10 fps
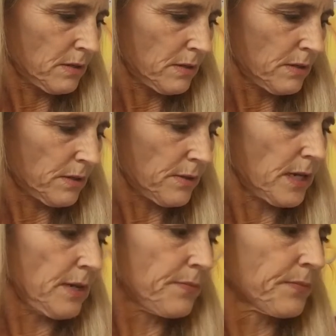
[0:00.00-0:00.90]

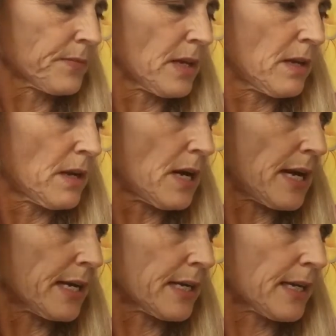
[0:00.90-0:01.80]
3.
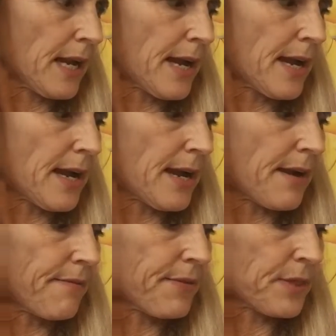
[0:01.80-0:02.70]
I could
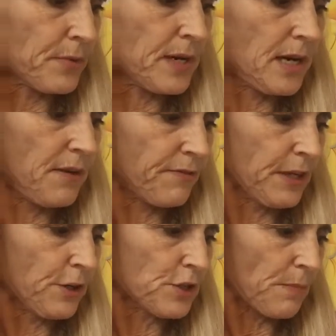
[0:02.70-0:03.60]
have 3
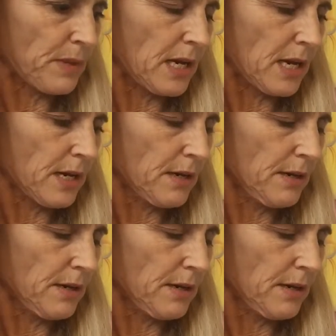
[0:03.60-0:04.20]
fingers up in the air,